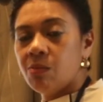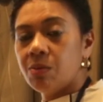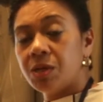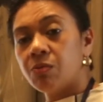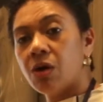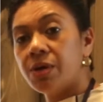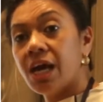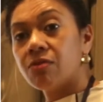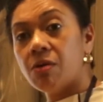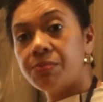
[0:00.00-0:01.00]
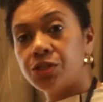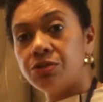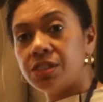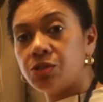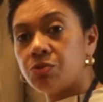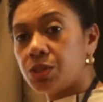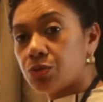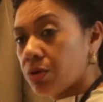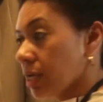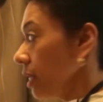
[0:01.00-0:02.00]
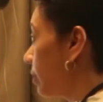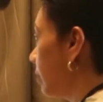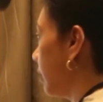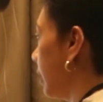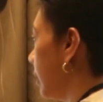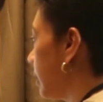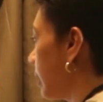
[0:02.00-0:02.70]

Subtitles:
But meanwhile, we have the opportunity to be talking to these,